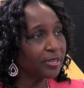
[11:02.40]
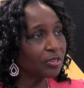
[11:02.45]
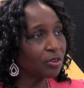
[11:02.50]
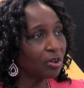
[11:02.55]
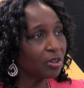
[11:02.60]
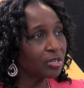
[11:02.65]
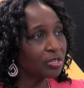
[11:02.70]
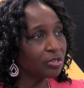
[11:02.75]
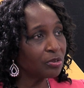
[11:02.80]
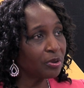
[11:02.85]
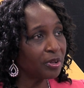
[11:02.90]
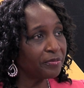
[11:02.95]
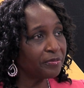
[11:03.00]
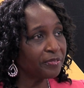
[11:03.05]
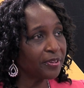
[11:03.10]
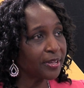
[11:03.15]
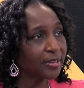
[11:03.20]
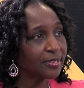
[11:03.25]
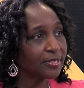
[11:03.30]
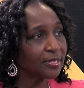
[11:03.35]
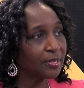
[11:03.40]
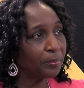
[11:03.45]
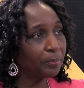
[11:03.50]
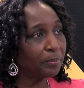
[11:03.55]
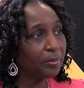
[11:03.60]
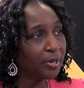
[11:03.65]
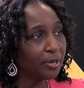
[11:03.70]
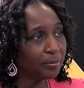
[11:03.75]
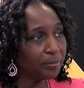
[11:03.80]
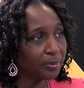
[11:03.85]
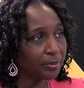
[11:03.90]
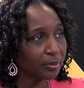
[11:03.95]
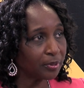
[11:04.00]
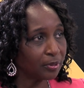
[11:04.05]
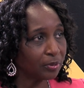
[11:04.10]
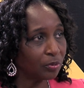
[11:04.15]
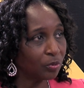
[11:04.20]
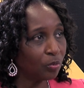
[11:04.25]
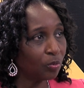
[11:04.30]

it also affects the people